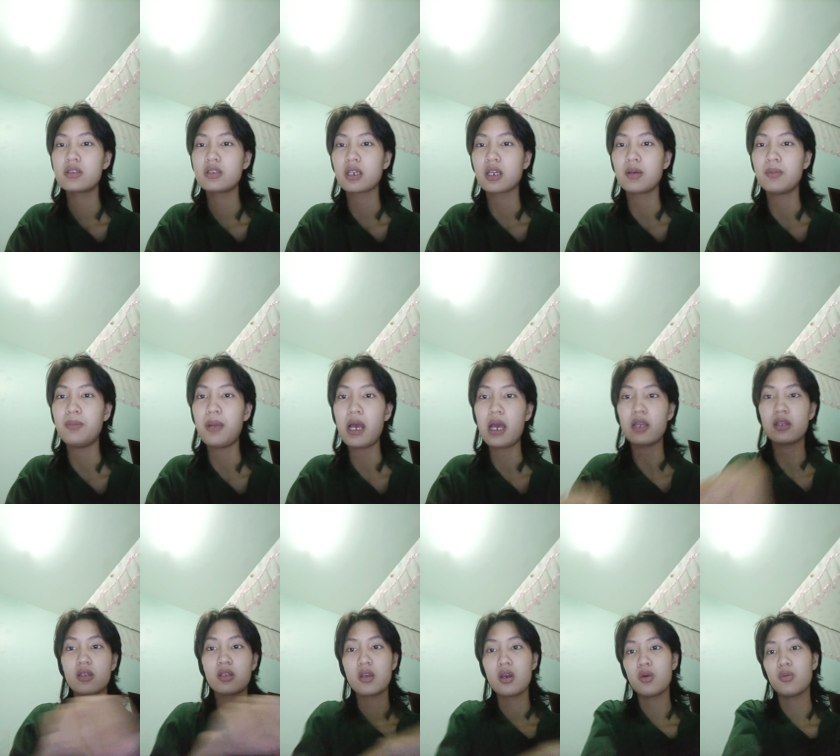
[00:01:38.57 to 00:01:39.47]
Take a
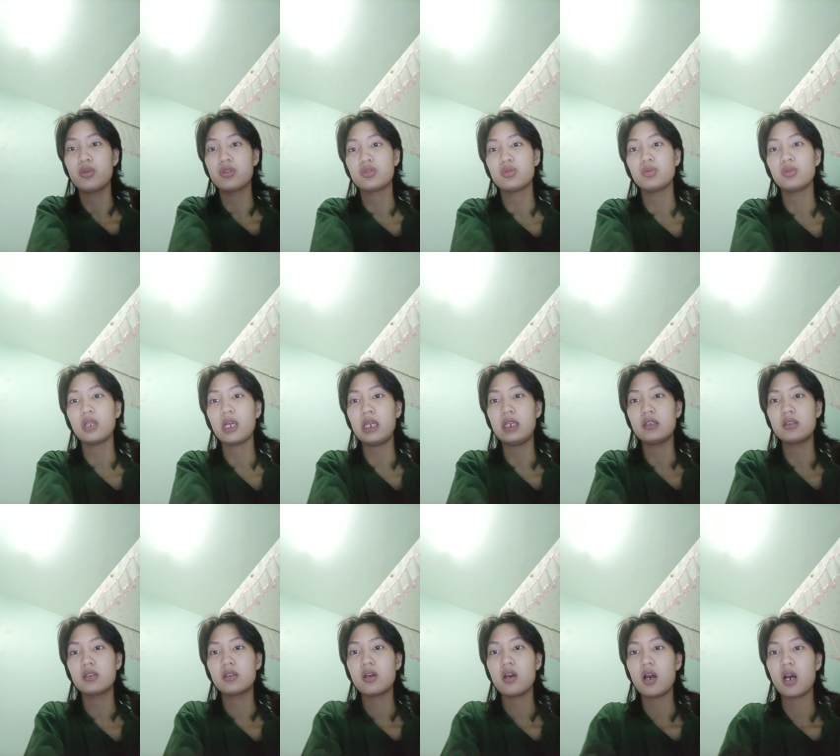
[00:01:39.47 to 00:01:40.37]
bath. We're too
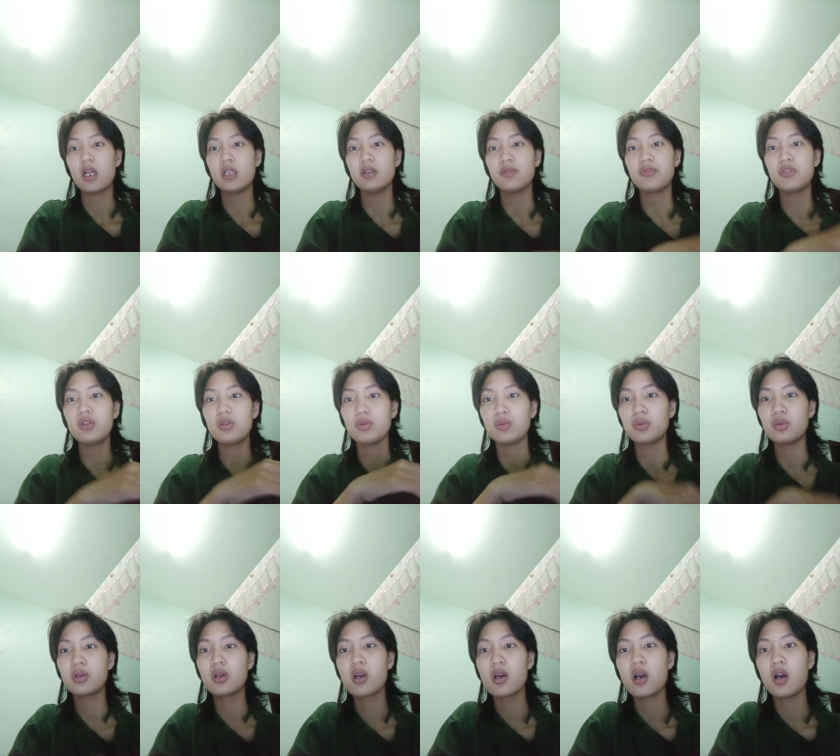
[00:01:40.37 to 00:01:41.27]
late. I love
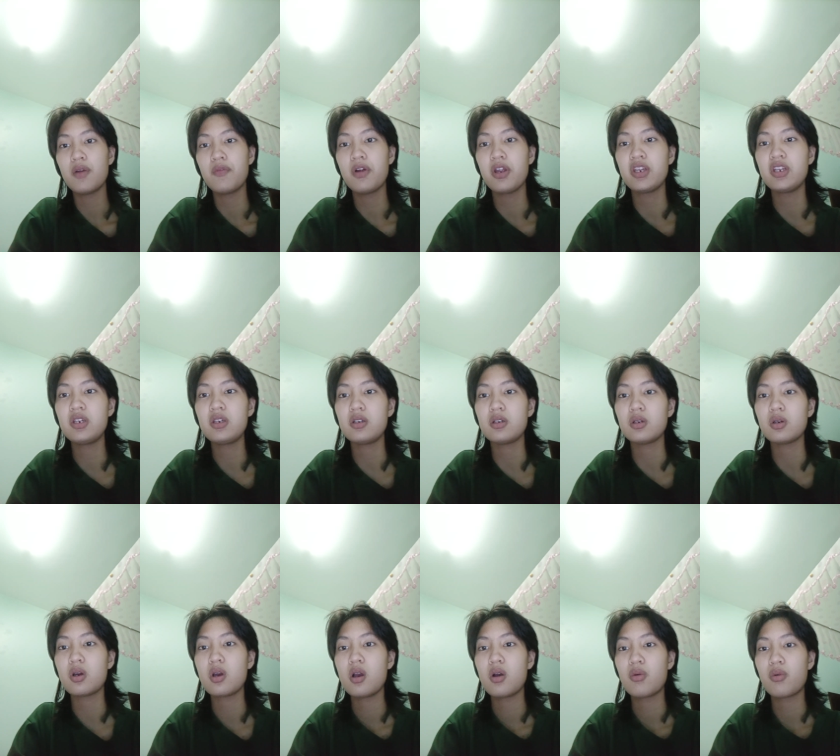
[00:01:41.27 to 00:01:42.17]
you. Over here,
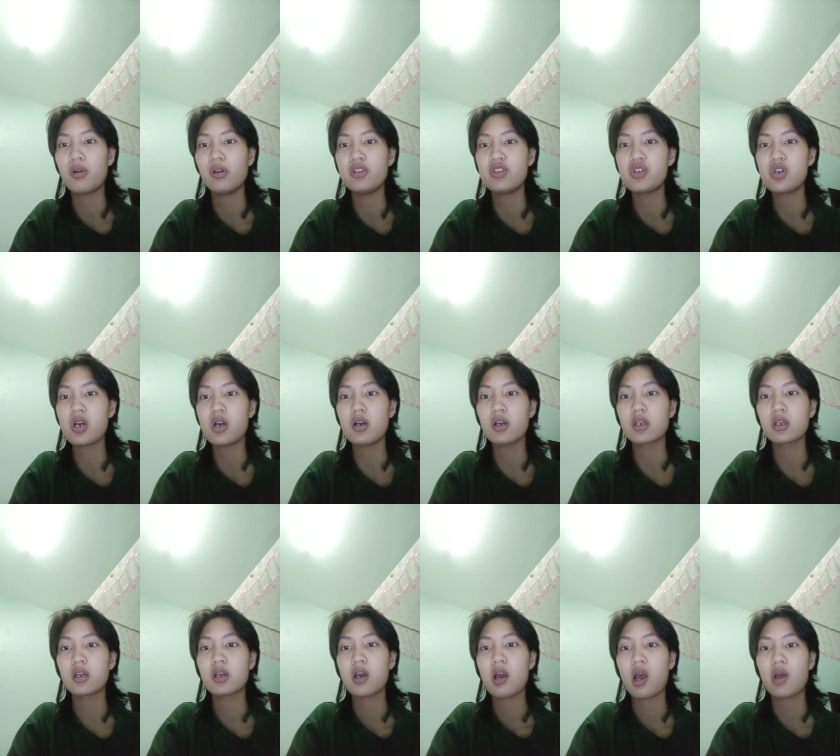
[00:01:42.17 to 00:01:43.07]
we're a
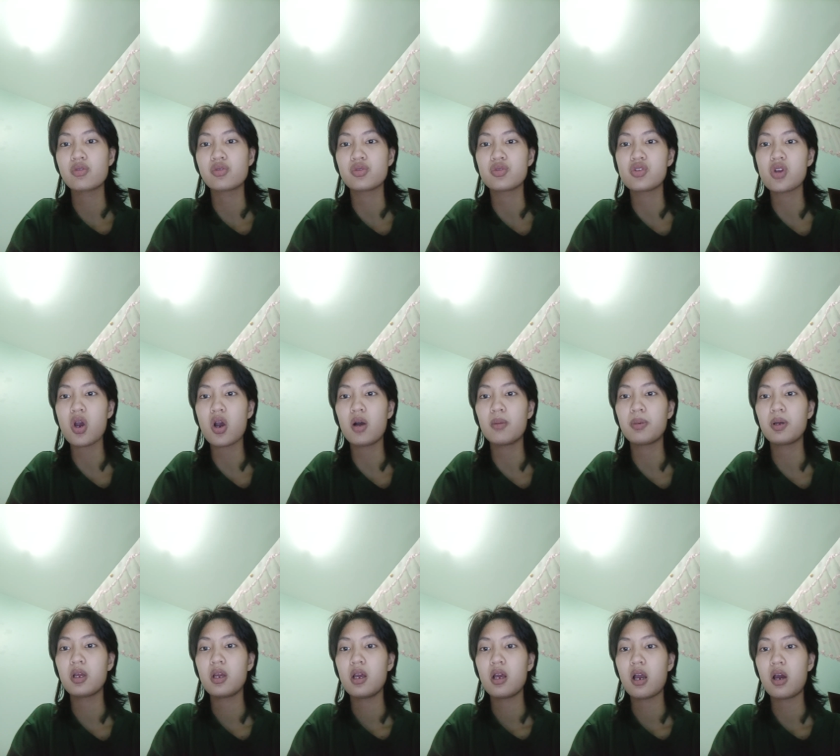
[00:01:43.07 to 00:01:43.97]
joke. How's your job?
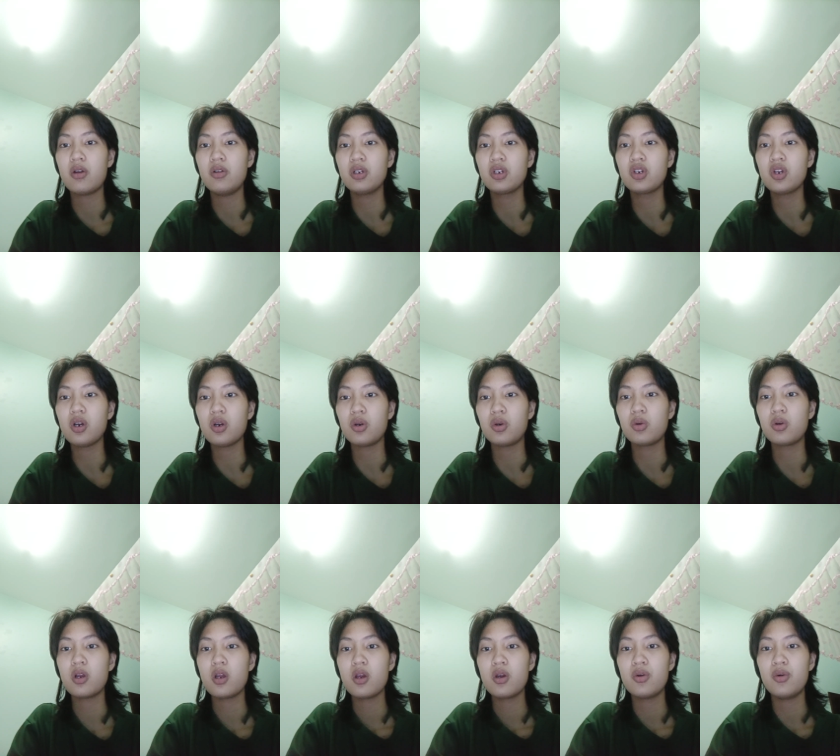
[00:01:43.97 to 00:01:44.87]
How you
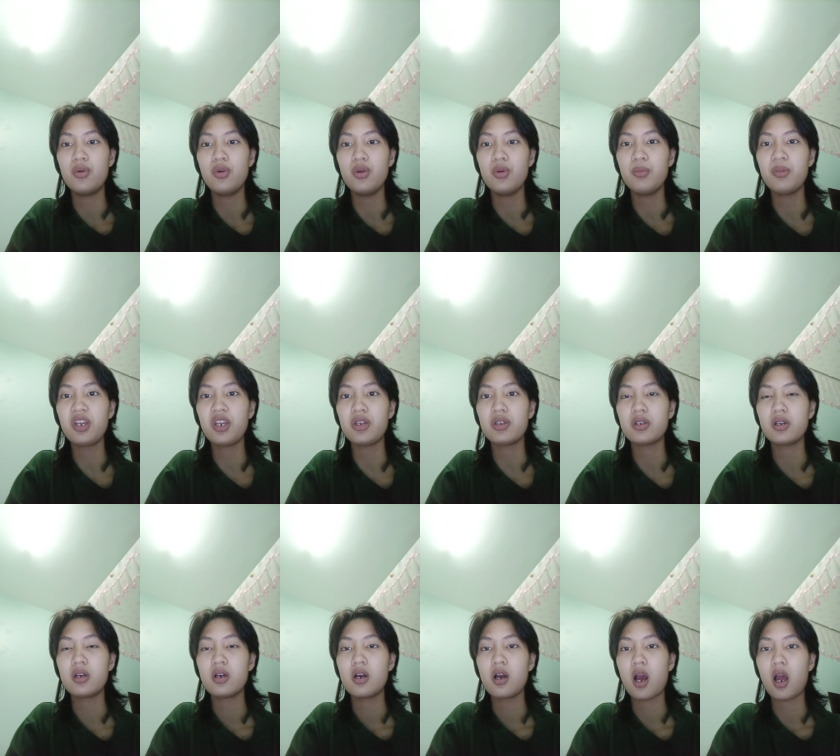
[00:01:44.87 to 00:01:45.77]
go? Who you meet?
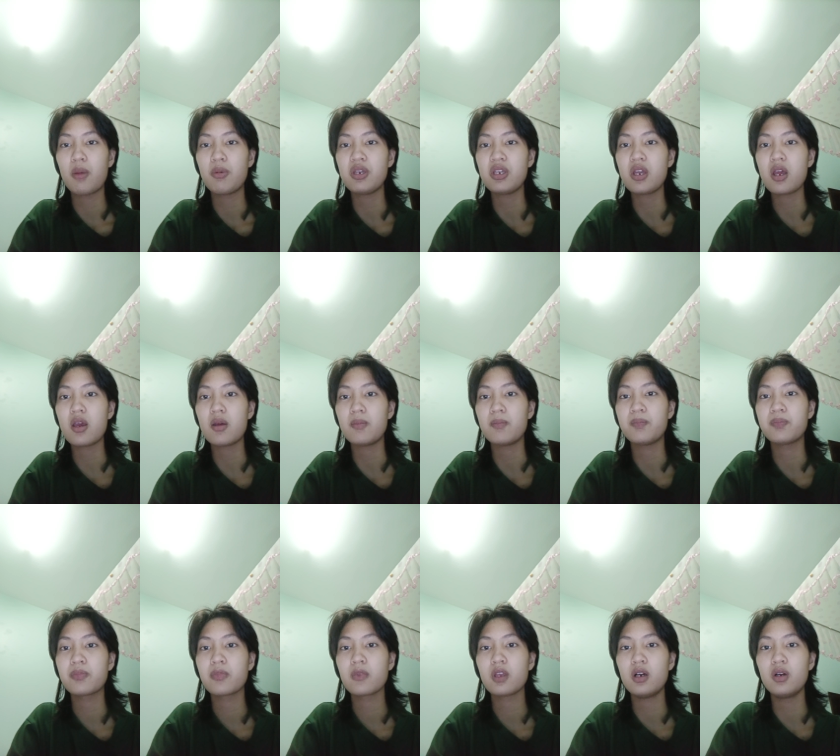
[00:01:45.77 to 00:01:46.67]
IBM.
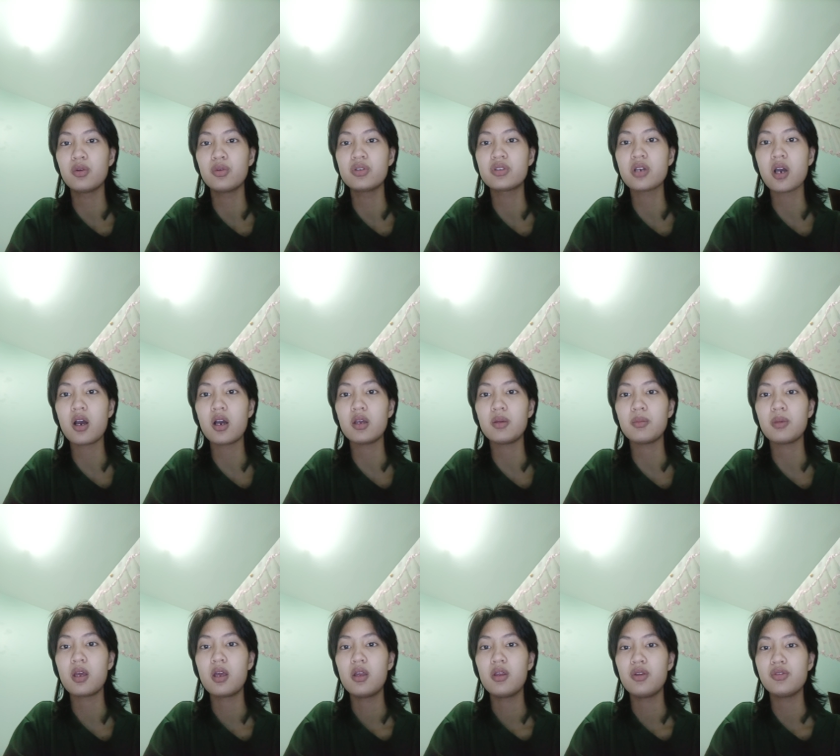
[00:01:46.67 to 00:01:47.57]
A good
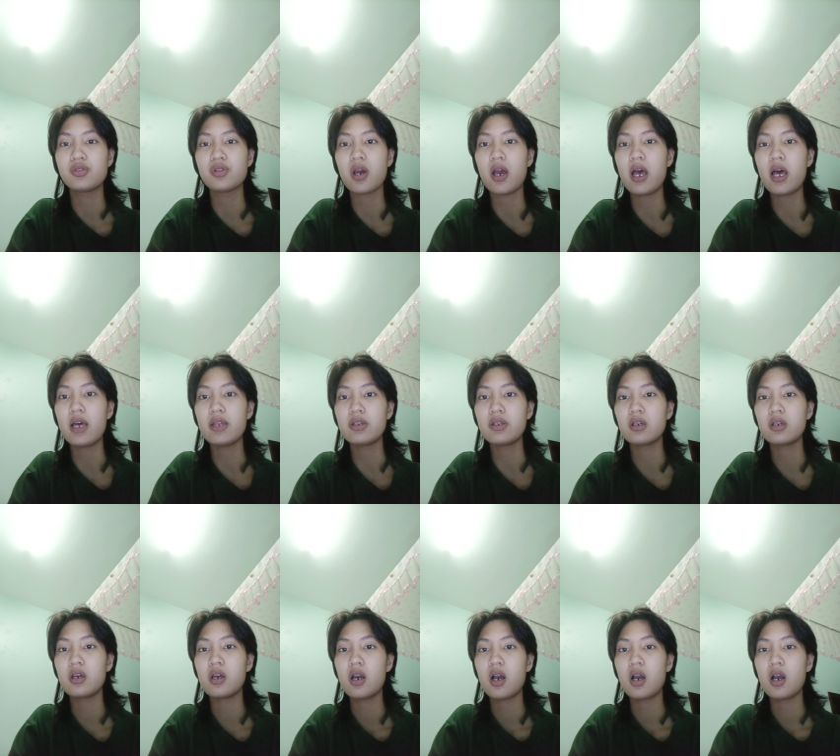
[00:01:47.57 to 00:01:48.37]
time. Use your head.